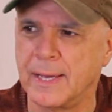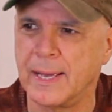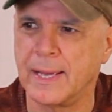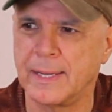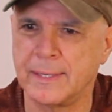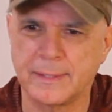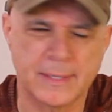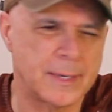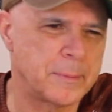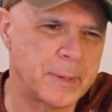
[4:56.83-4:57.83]
And it's
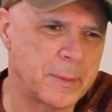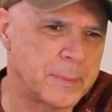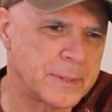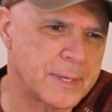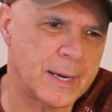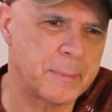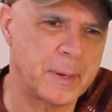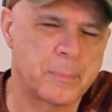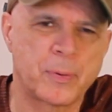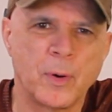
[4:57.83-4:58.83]
got to be
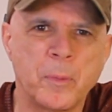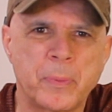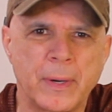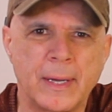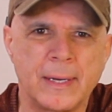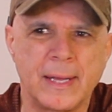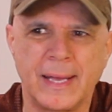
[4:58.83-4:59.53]
appropriate.